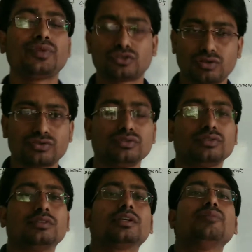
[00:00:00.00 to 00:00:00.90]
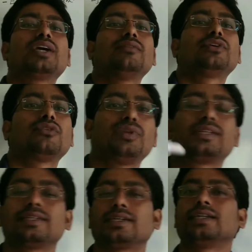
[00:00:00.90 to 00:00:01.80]
effects also, chemical effect of
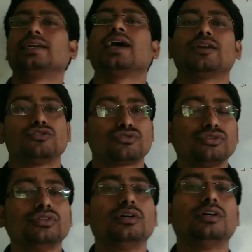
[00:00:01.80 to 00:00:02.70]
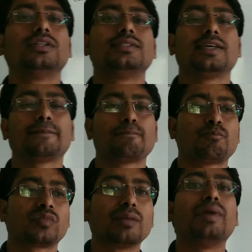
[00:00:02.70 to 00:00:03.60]
electric current, and also there is a
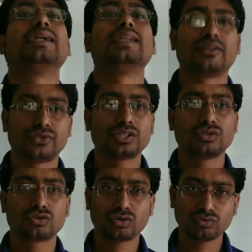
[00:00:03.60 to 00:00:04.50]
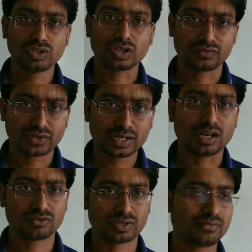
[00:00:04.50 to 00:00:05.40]
magnetic effect. So we will confine
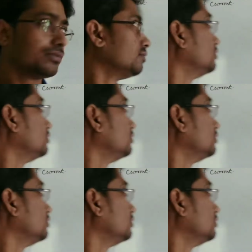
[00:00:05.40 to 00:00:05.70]
ourselves,